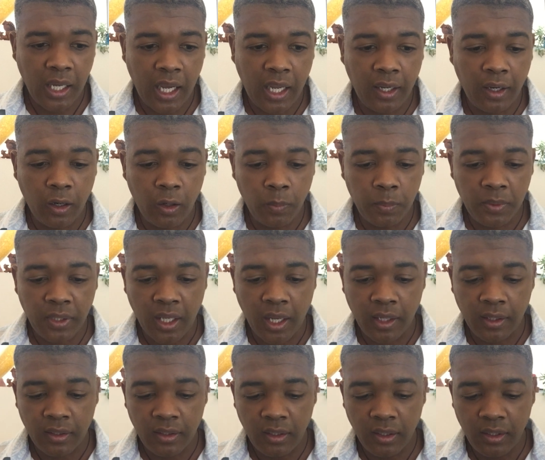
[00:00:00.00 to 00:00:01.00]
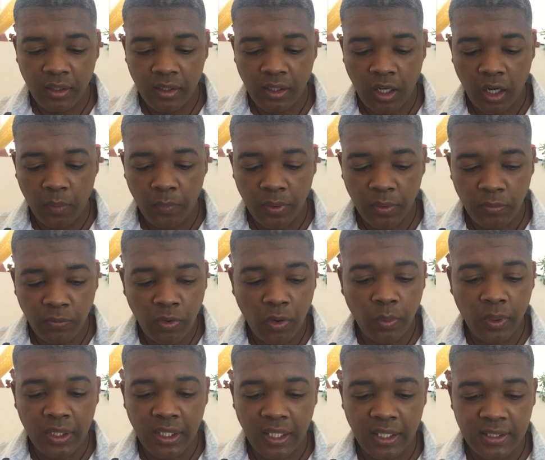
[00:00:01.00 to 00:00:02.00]
I hope that going
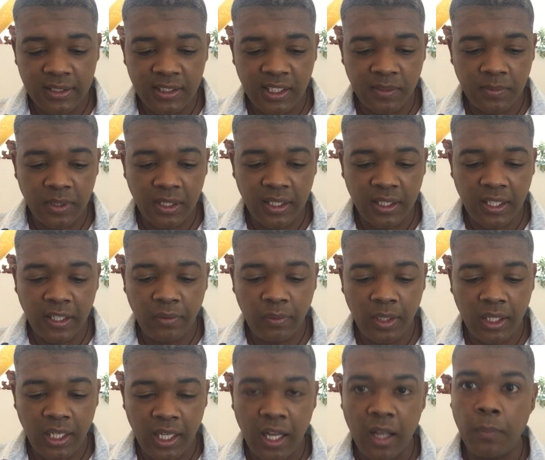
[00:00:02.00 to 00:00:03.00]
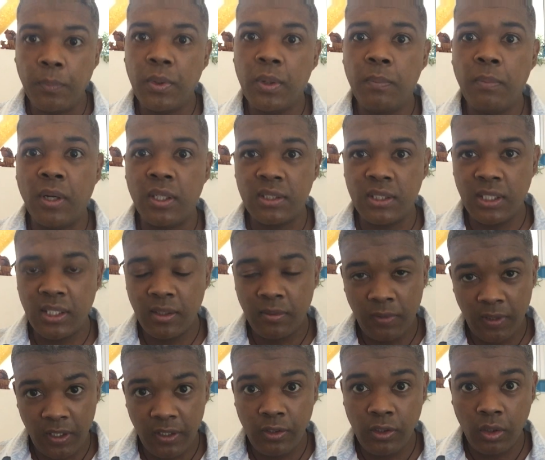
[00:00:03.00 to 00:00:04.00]
forward, that is something that can really help you
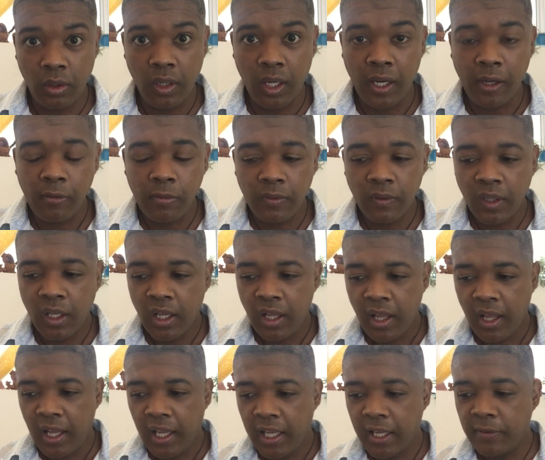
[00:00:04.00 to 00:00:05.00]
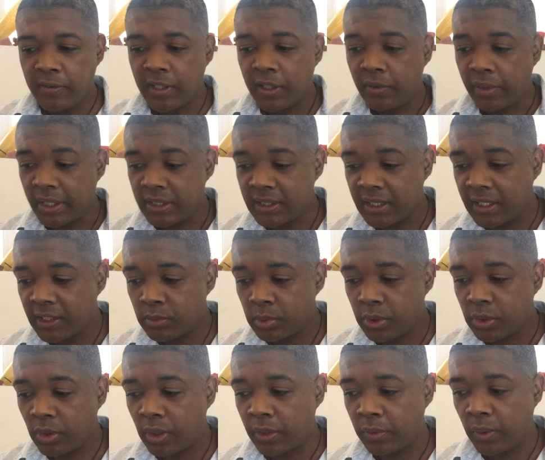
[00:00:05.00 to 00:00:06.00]
positively in your life. If that resonates
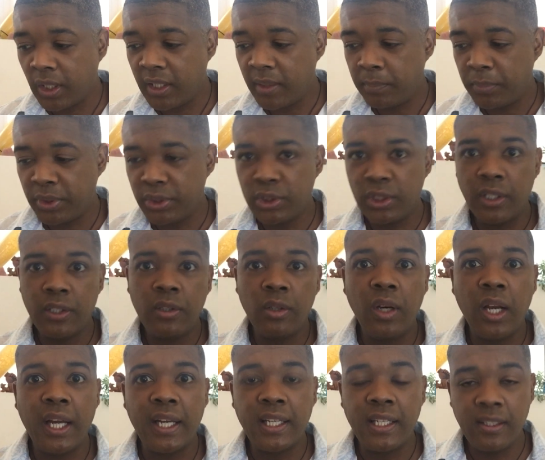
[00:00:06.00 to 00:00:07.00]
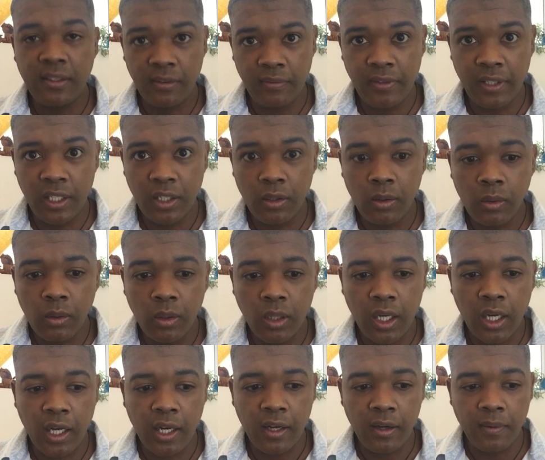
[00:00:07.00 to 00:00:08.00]
with you, I'd really appreciate you liking the video.
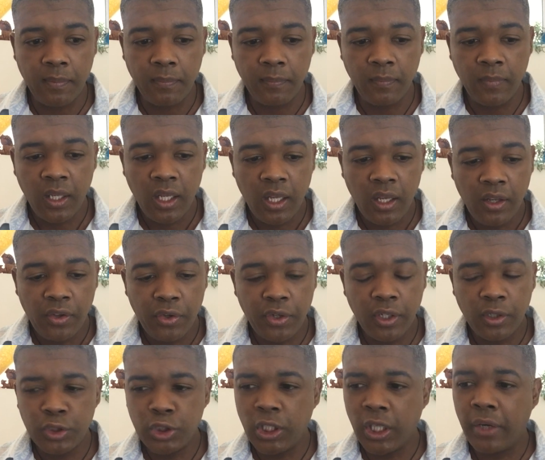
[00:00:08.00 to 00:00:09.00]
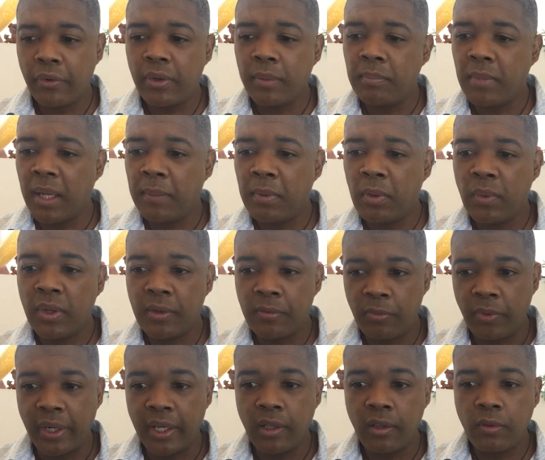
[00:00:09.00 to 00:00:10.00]
You know, share it maybe with a
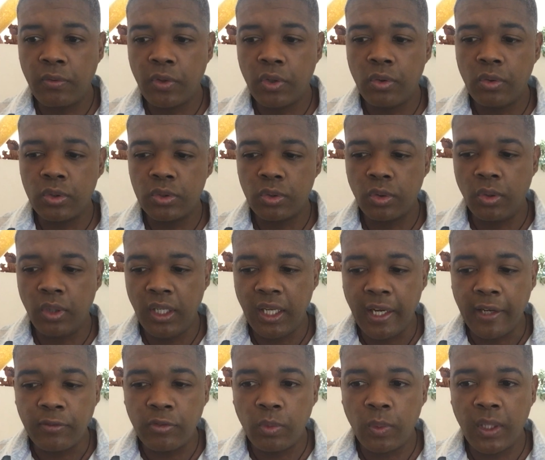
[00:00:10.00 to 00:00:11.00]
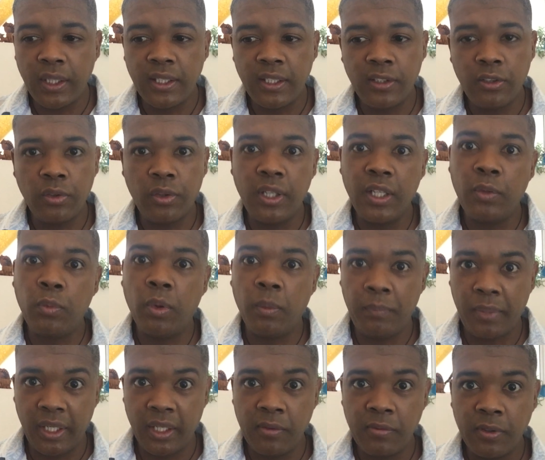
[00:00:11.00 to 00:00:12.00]
friend of yours or a loved one that you think will
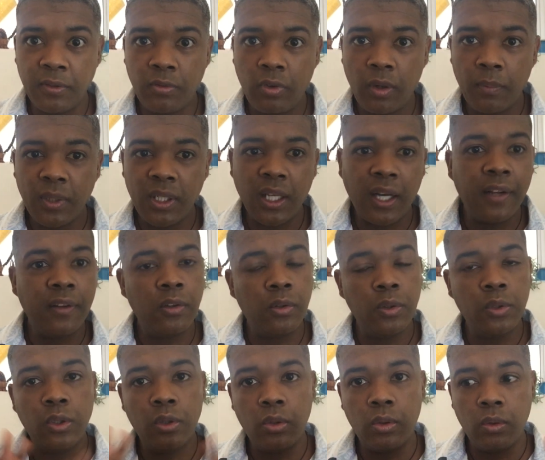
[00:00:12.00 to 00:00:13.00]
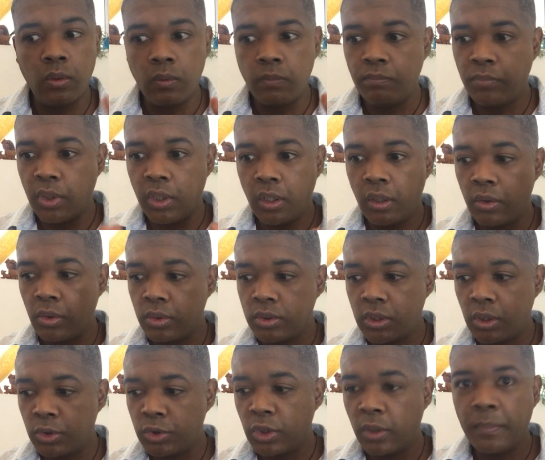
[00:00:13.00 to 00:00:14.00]
benefit from it, either on your, you know, your
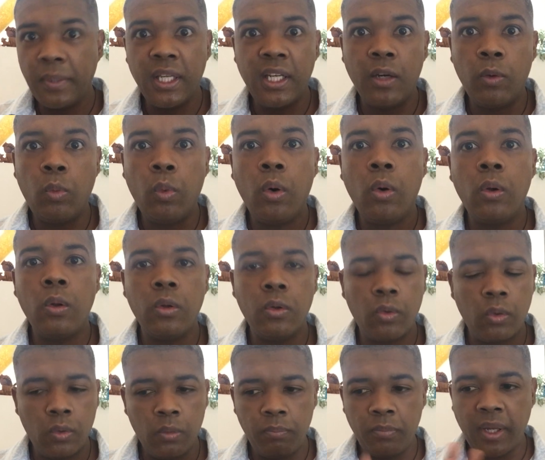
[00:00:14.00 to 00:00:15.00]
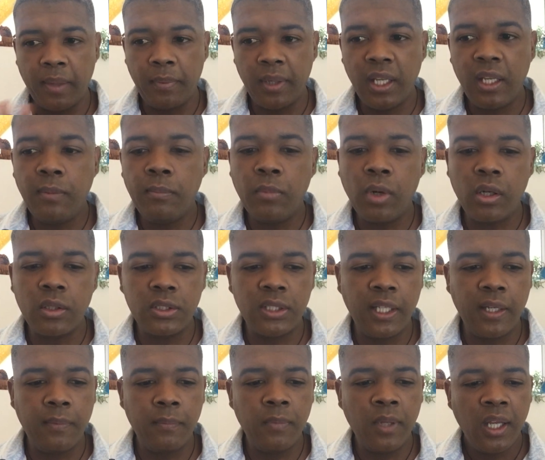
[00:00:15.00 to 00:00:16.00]
social media wall, or maybe inbox
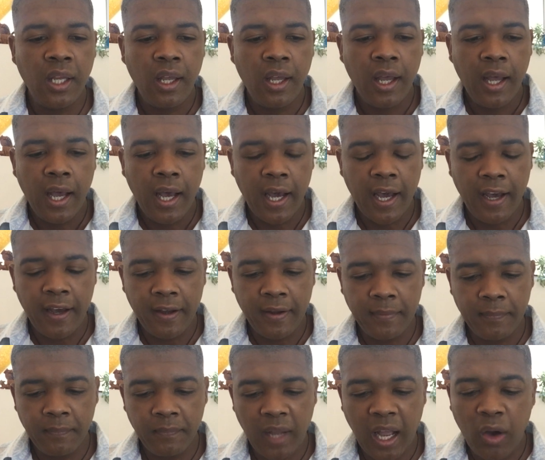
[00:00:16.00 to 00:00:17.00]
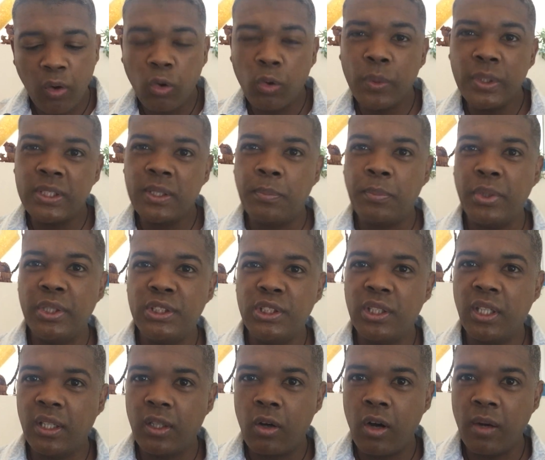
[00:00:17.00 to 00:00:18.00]
them. I always
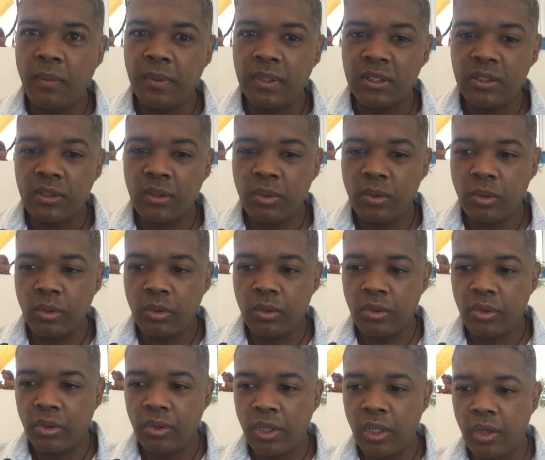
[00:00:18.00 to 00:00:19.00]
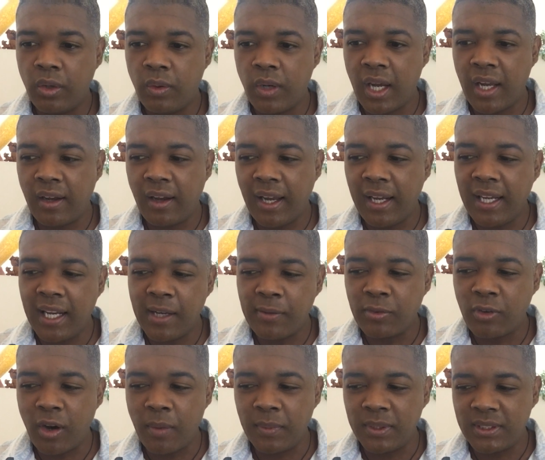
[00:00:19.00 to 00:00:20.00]
appreciate comments too. You know, I
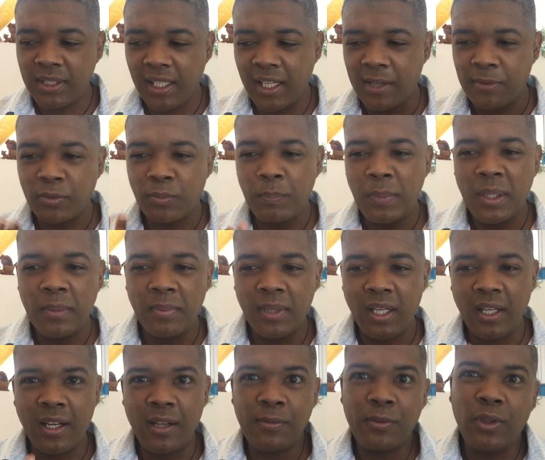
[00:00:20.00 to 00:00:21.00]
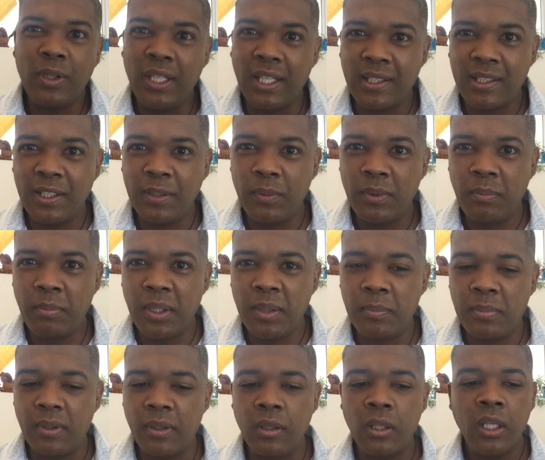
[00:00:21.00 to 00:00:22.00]
love comments. I love people. I love connecting with
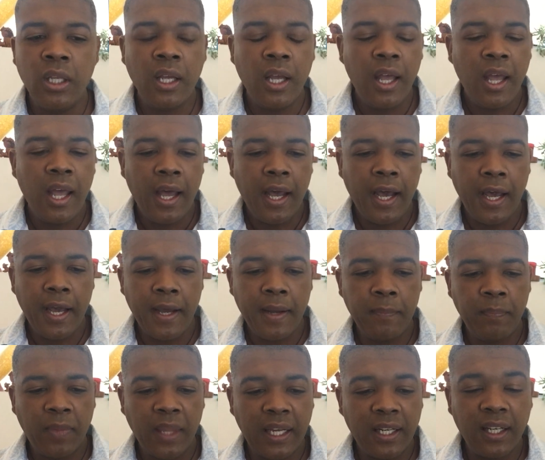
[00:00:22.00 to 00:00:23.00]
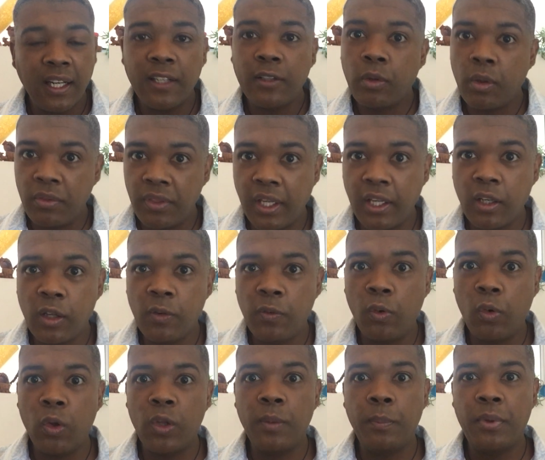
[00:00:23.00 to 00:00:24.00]
people. I'd like to thank you
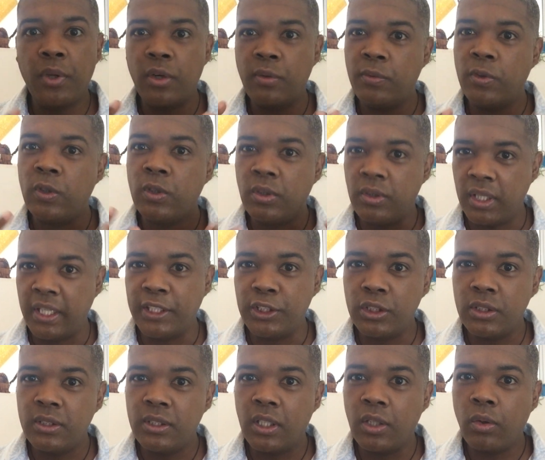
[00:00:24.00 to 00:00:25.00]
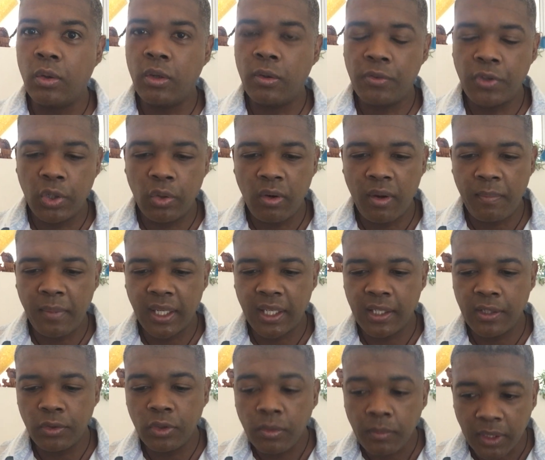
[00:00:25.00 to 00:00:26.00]
for all the beautiful donations that all of you are
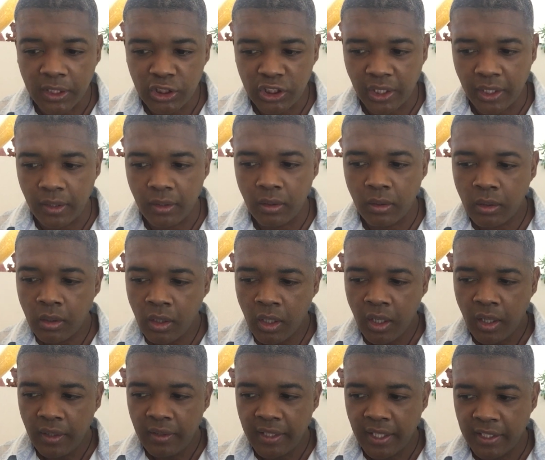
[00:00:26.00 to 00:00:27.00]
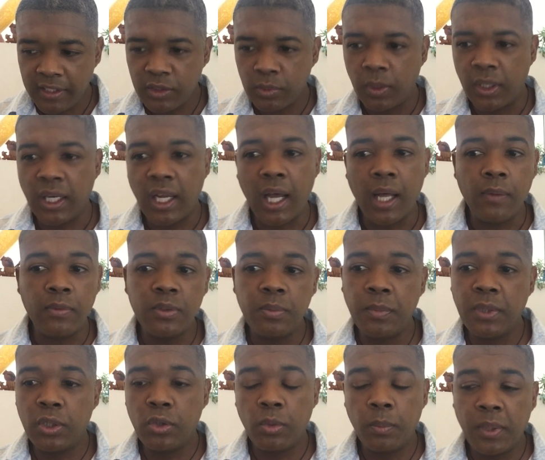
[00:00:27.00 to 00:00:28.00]
making to my channel. That is what helps
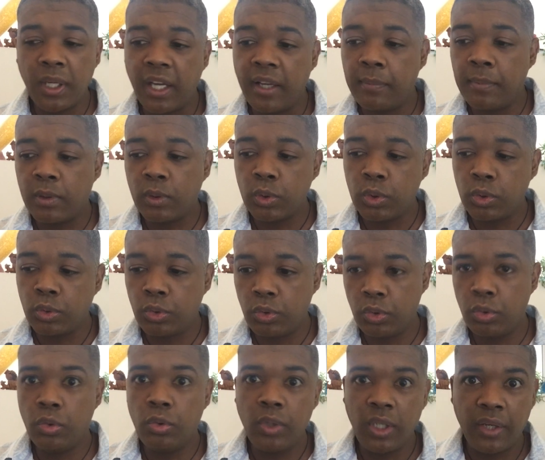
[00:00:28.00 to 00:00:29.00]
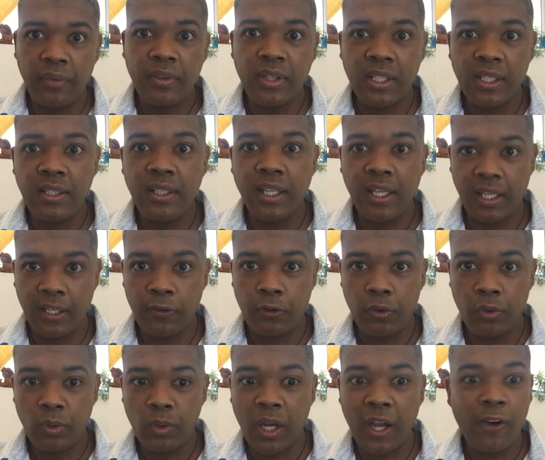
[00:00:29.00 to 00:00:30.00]
me to be able to do everything that I
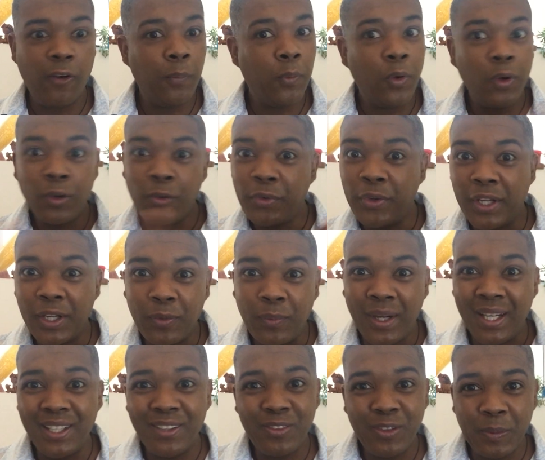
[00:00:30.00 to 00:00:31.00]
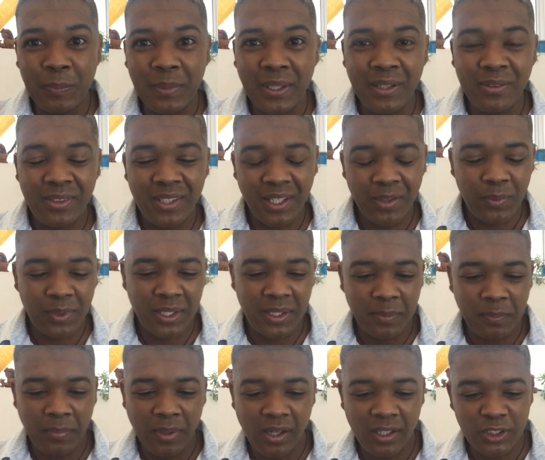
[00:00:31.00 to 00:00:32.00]
do. All of you had a wonderful birthday with the
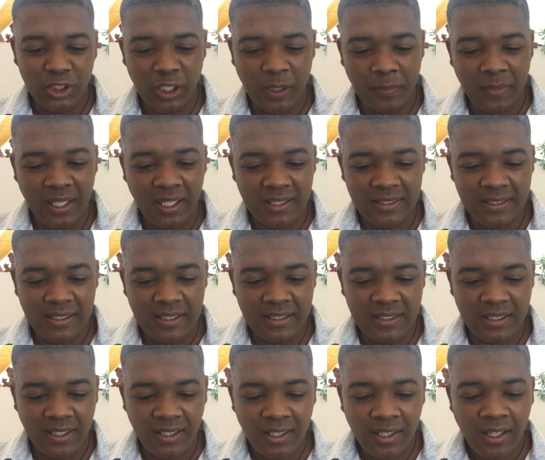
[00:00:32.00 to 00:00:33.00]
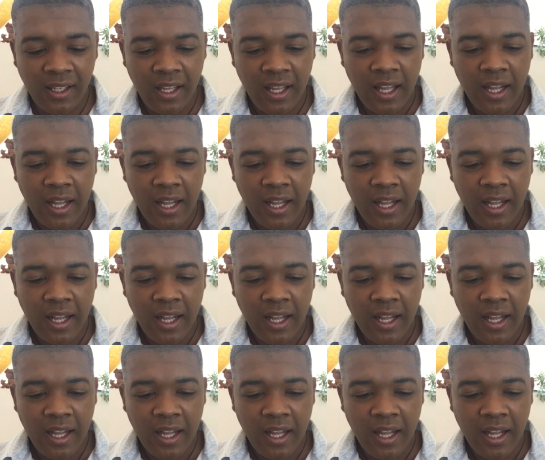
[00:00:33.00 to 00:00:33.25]
past Gemini season.